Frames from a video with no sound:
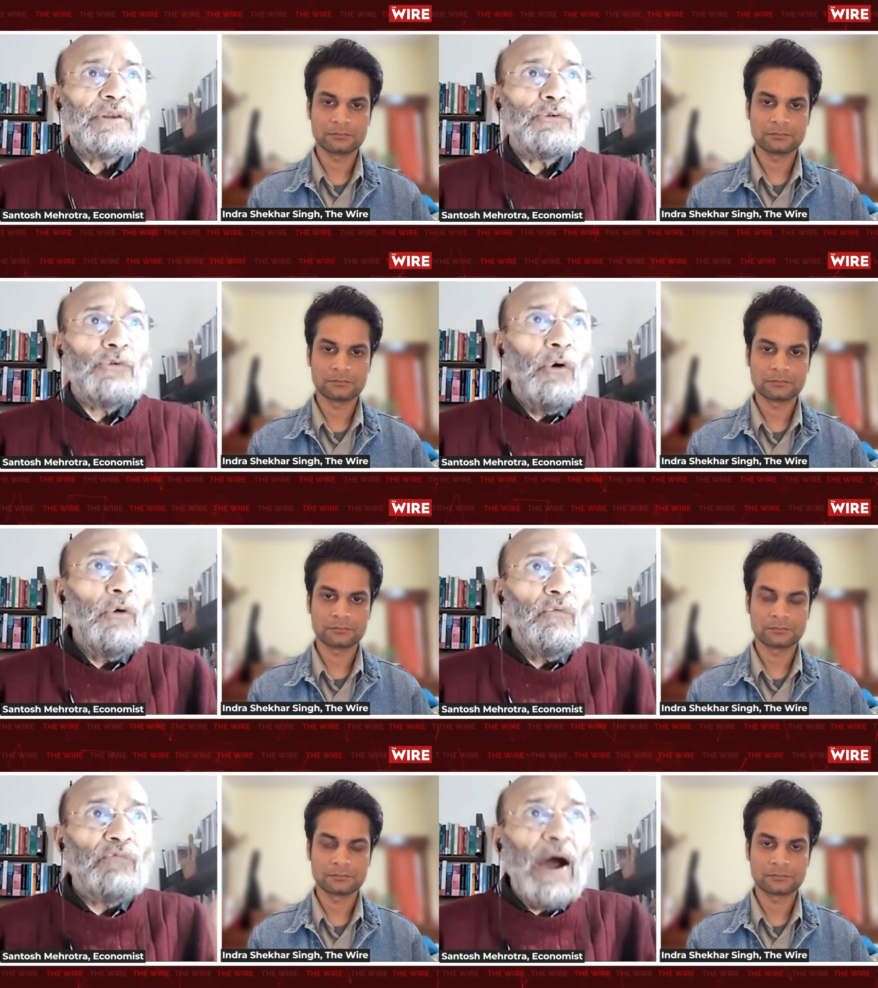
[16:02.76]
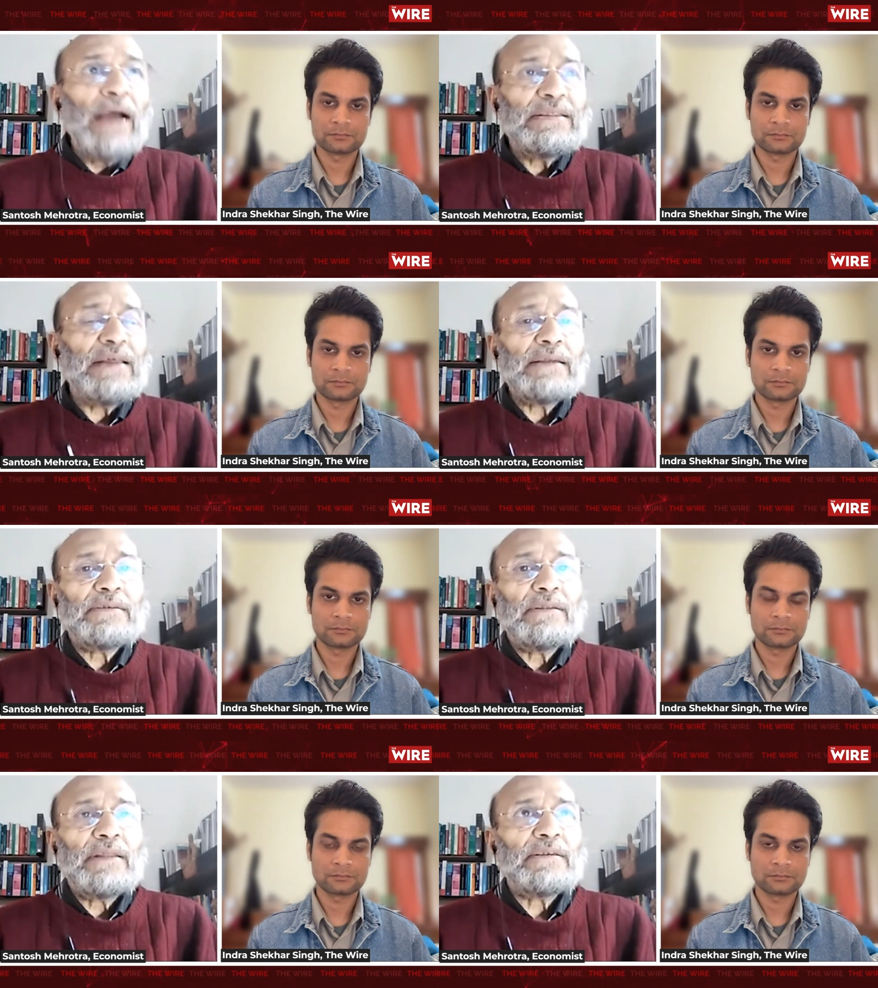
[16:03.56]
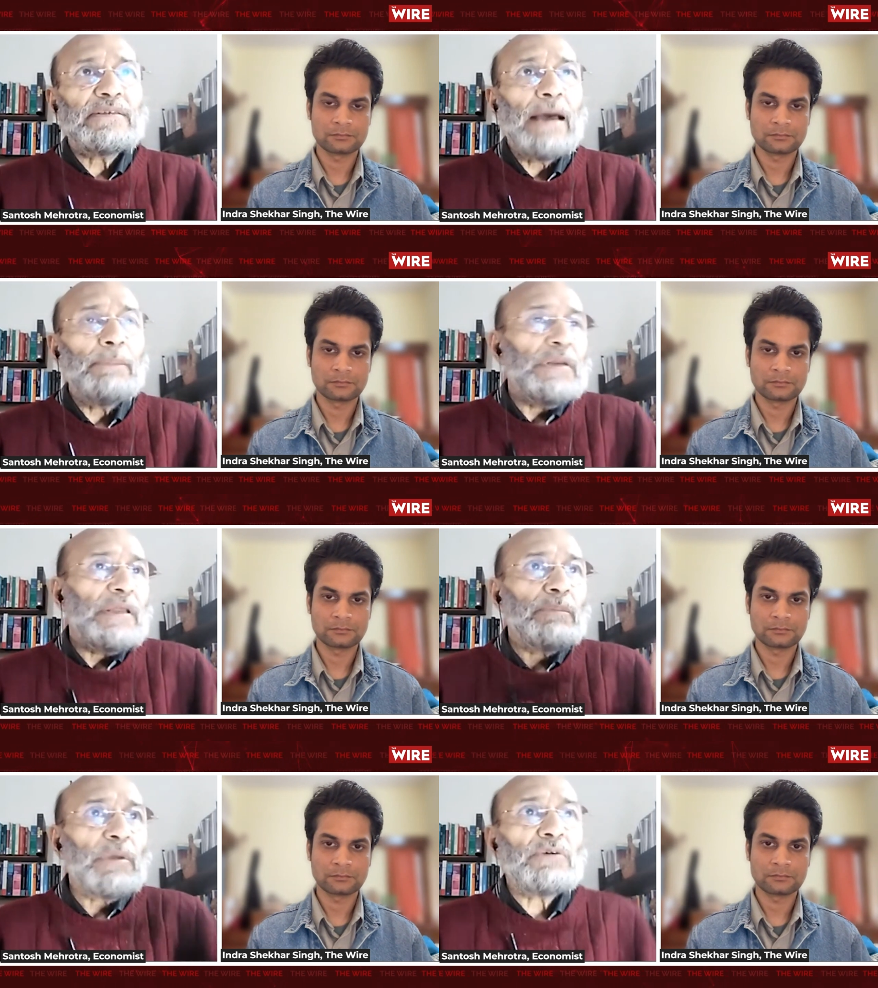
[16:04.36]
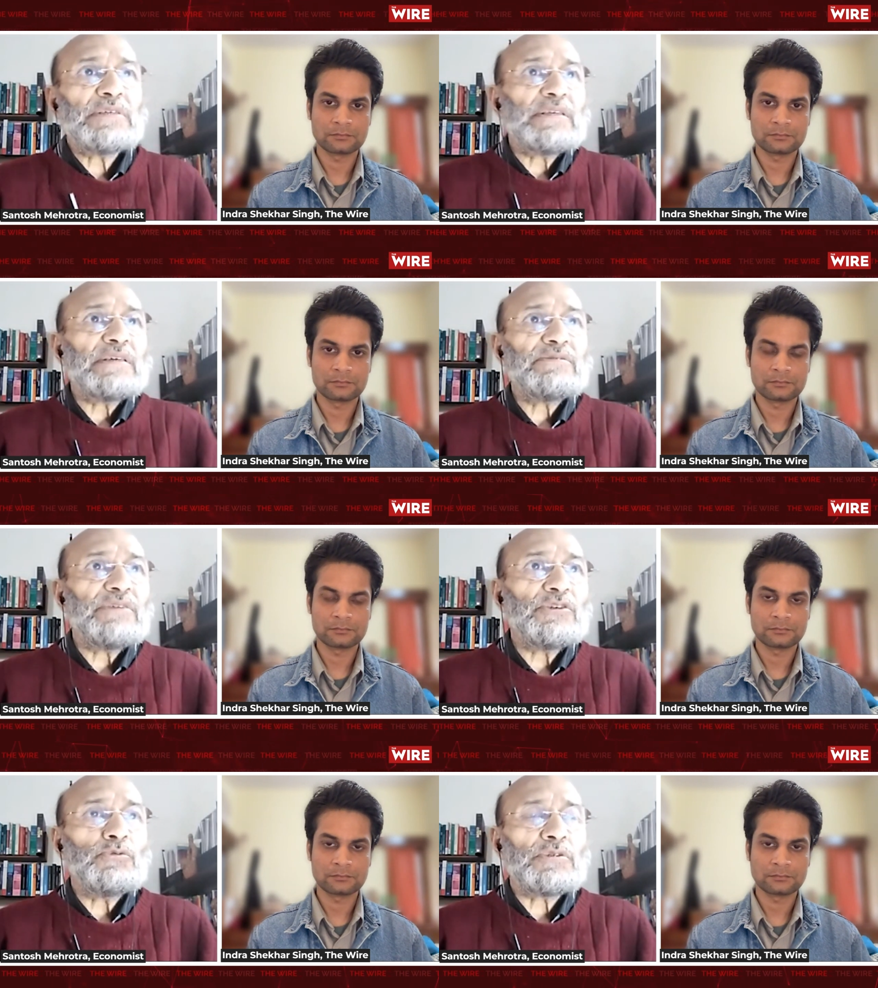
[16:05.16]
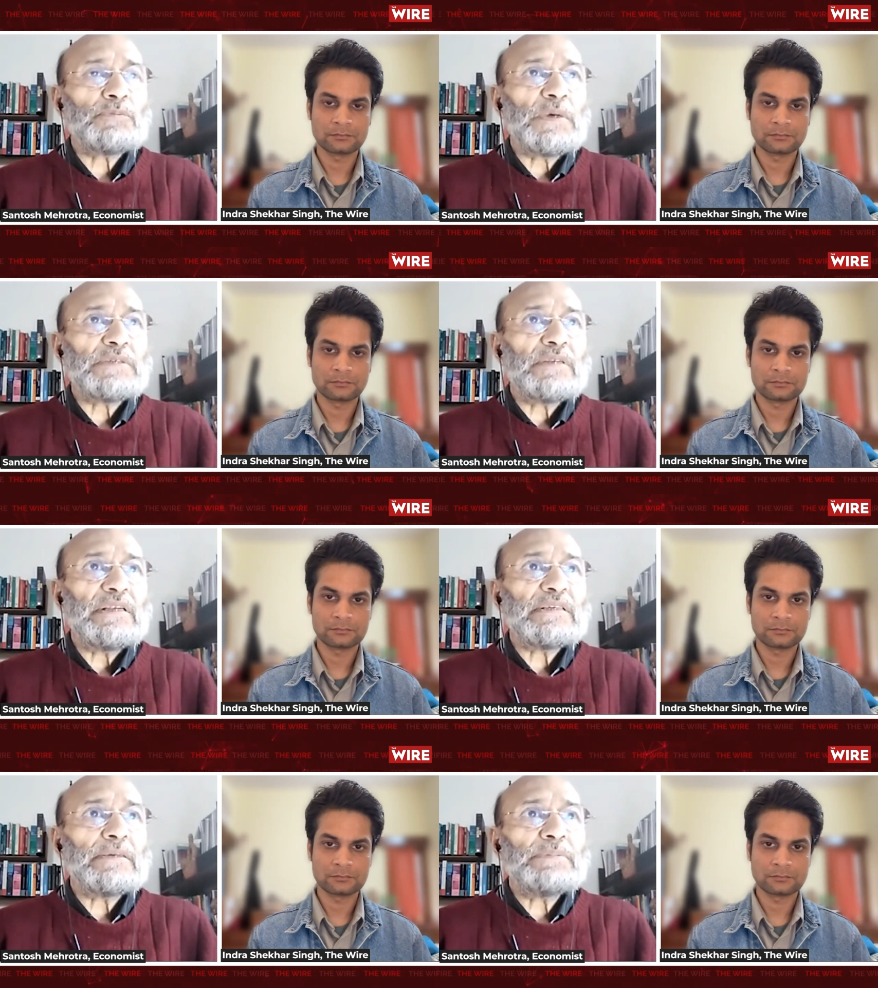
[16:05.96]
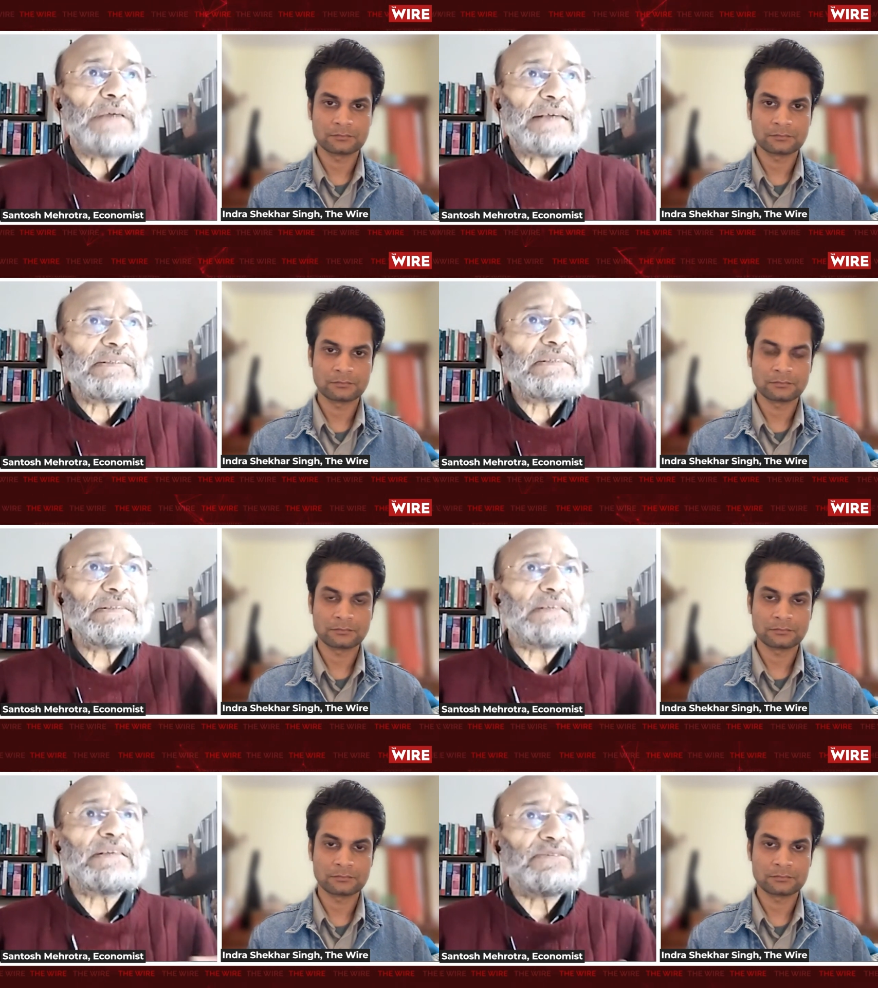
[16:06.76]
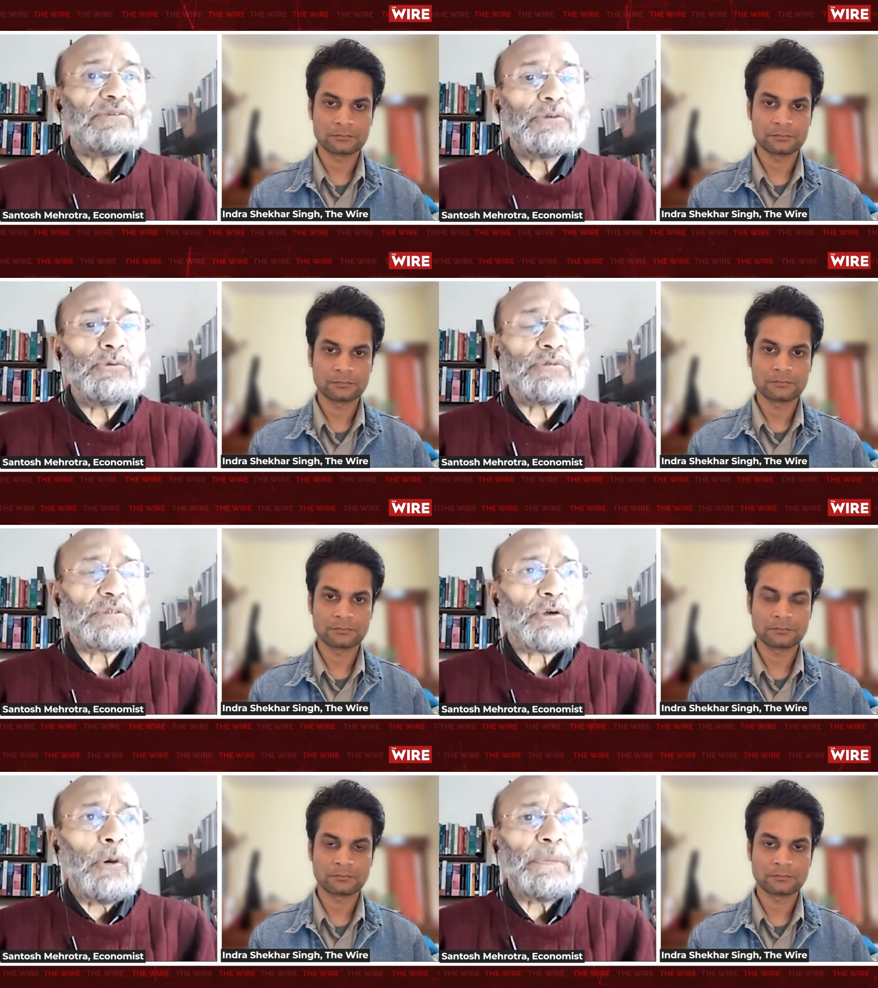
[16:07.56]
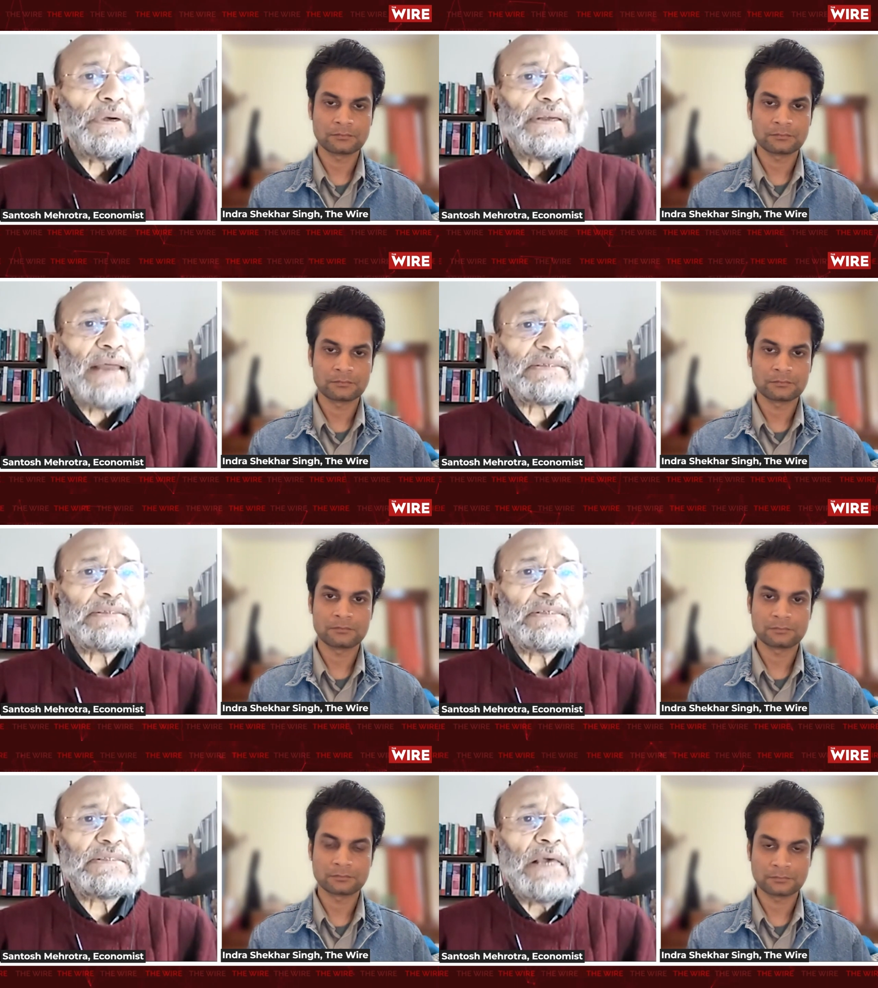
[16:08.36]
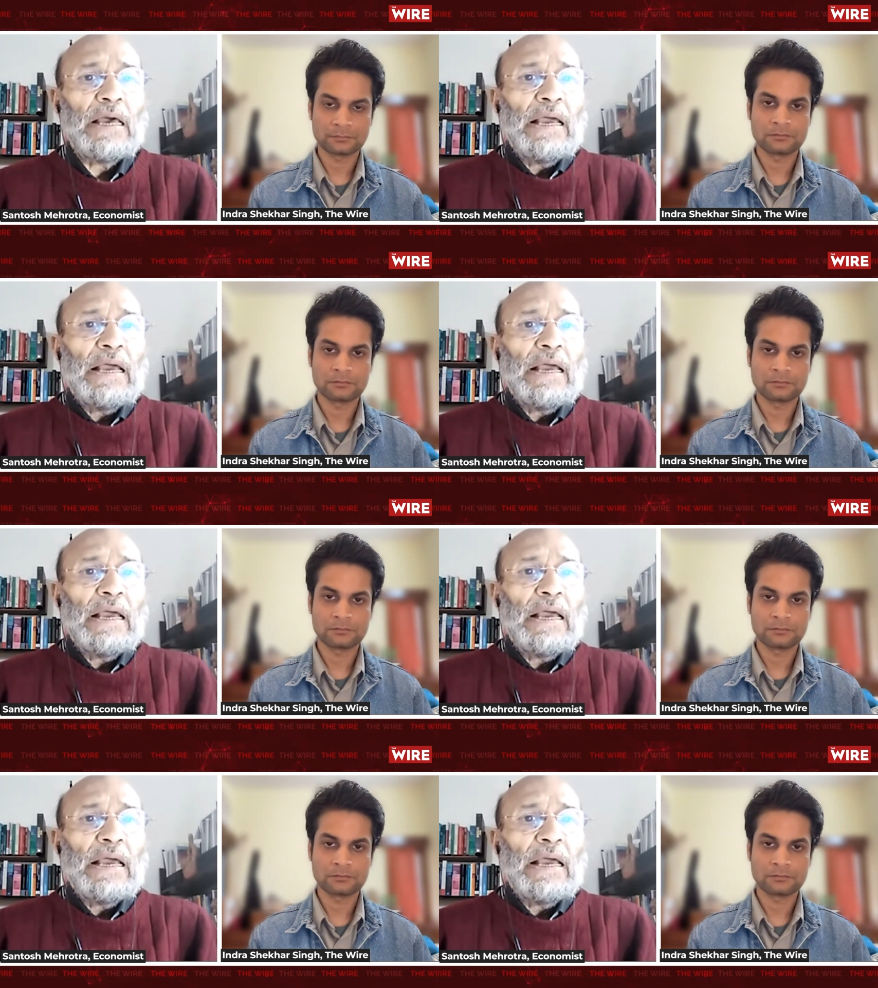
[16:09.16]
Speaker 1: know why that that is happening because it has reduced personal income taxes it has reduced the corporate taxes